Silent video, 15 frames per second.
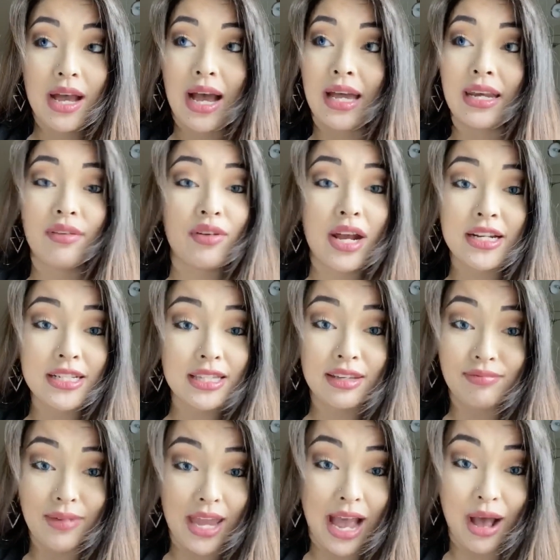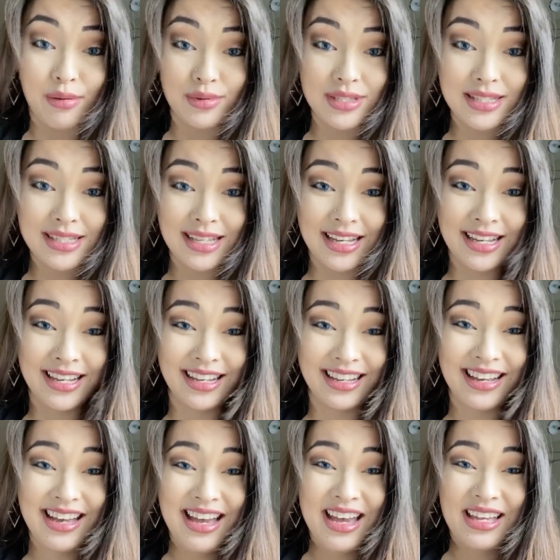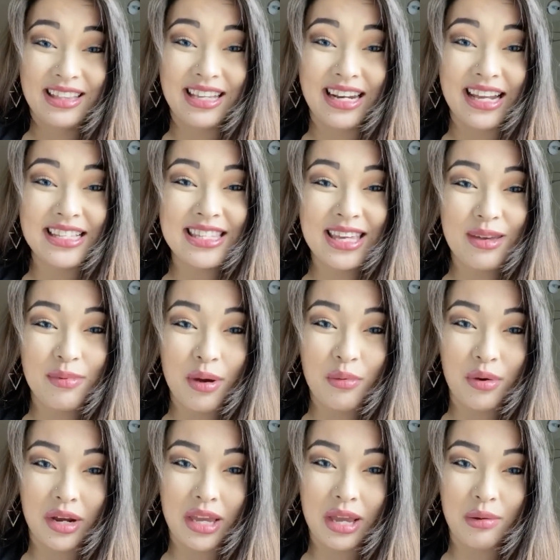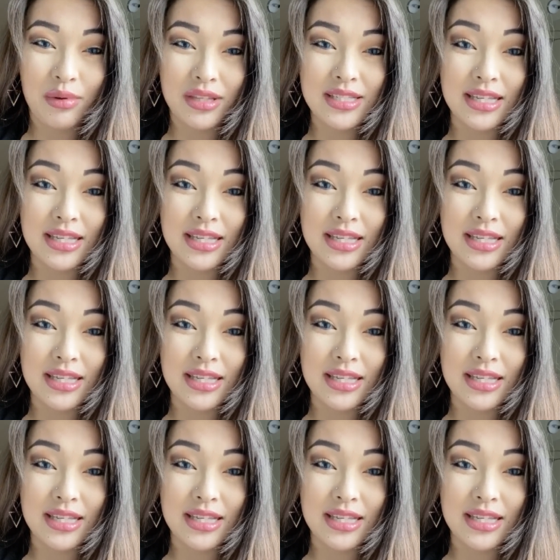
I never had to leave my house. The nice thing about working with